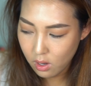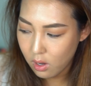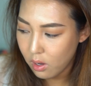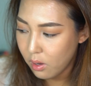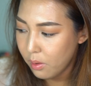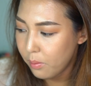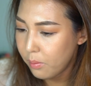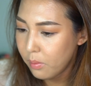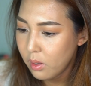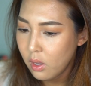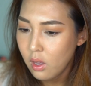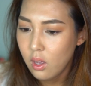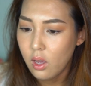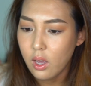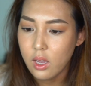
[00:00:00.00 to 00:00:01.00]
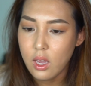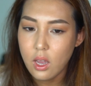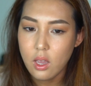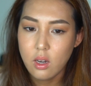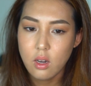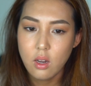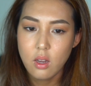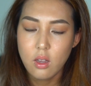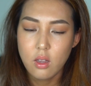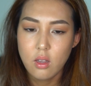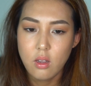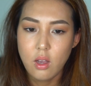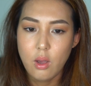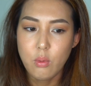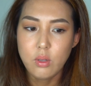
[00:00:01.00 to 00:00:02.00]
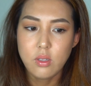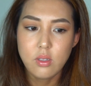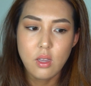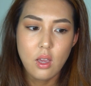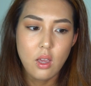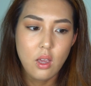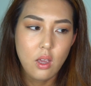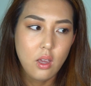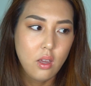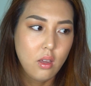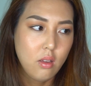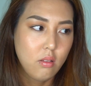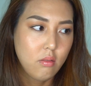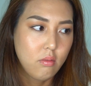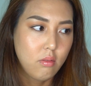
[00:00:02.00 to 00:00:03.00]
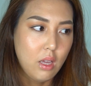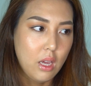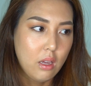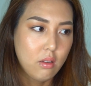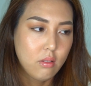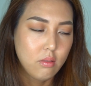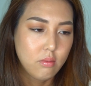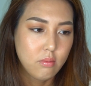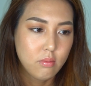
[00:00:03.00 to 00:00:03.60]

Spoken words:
Again, I would say like,